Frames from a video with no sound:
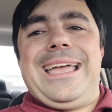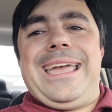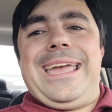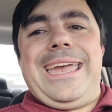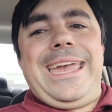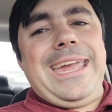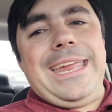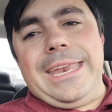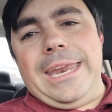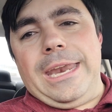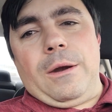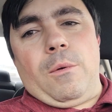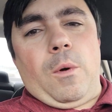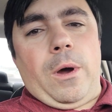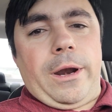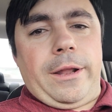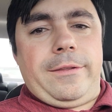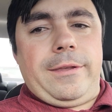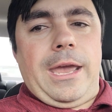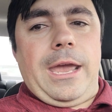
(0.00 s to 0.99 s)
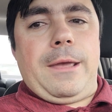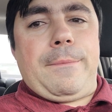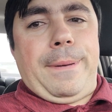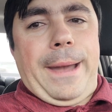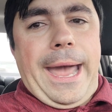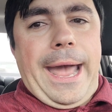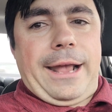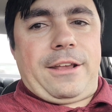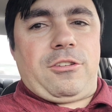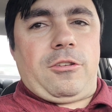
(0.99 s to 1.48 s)
He didn't want to take
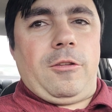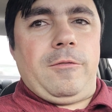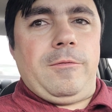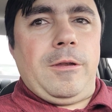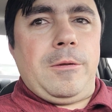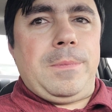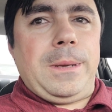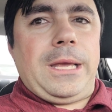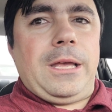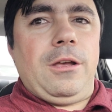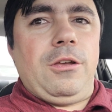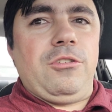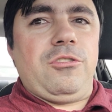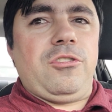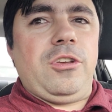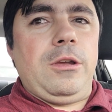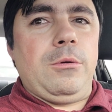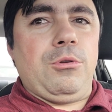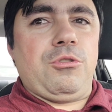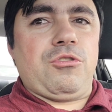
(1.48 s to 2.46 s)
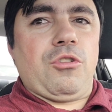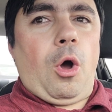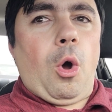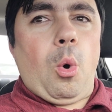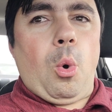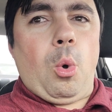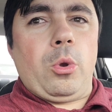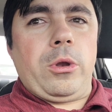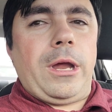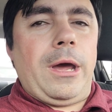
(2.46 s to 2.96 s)
Paxlovid because he was
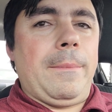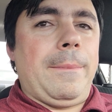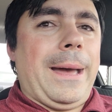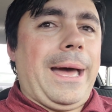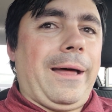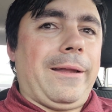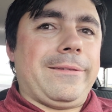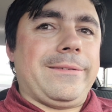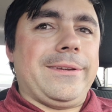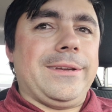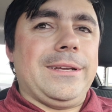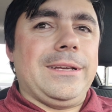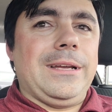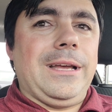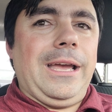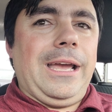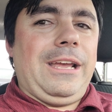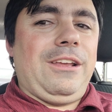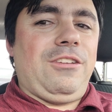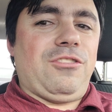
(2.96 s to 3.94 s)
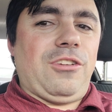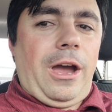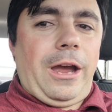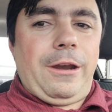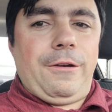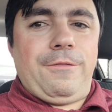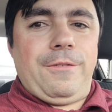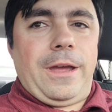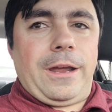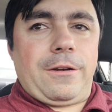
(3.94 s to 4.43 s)
told about a side
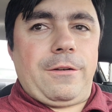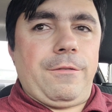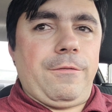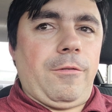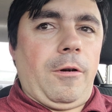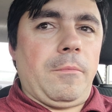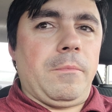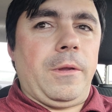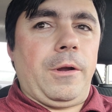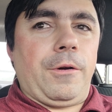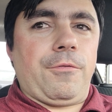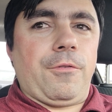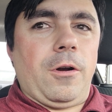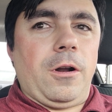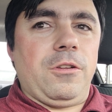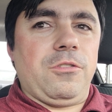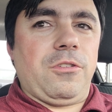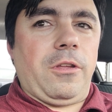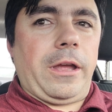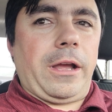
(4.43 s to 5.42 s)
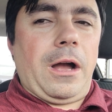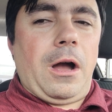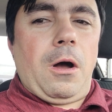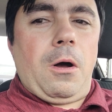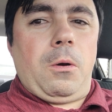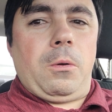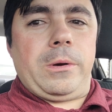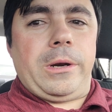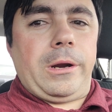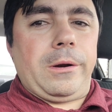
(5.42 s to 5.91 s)
effect from their friends, like,
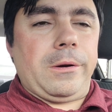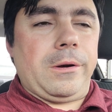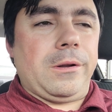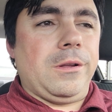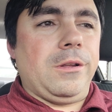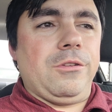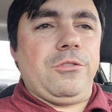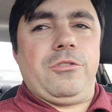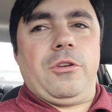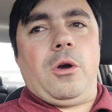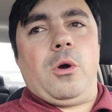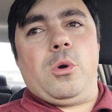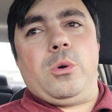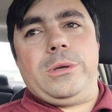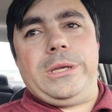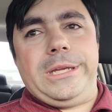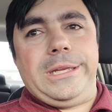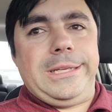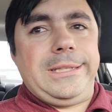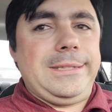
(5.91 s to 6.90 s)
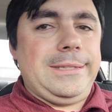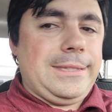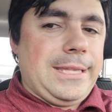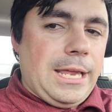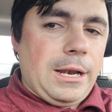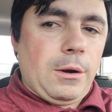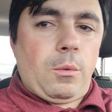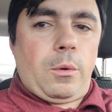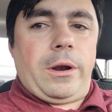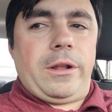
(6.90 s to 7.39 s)
oh no, no. So he
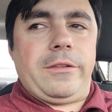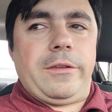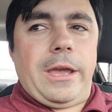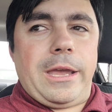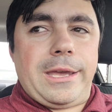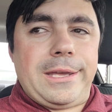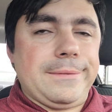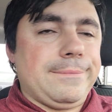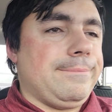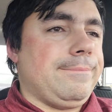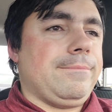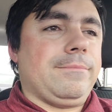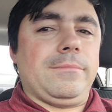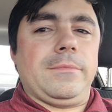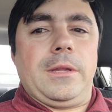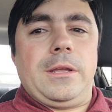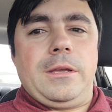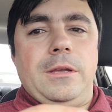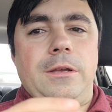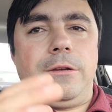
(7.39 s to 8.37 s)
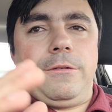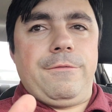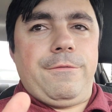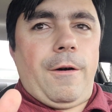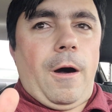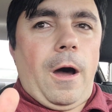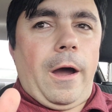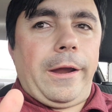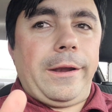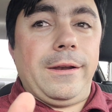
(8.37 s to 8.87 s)
didn't want to take it.
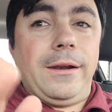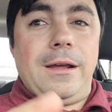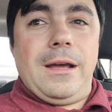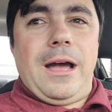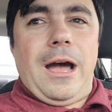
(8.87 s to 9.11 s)
Fine.